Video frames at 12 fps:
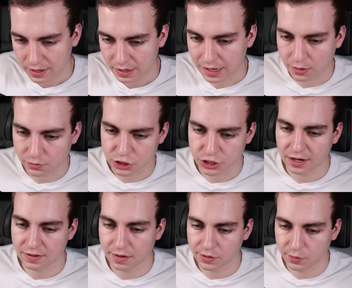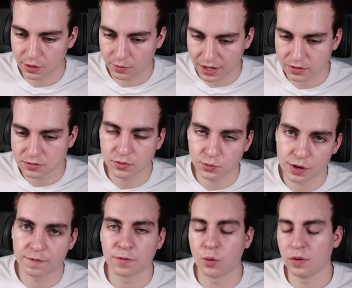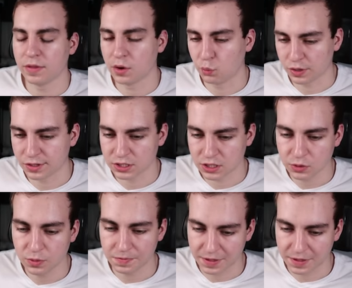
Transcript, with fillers: Now we should get it the other way around, 3, 4, then 1, 2.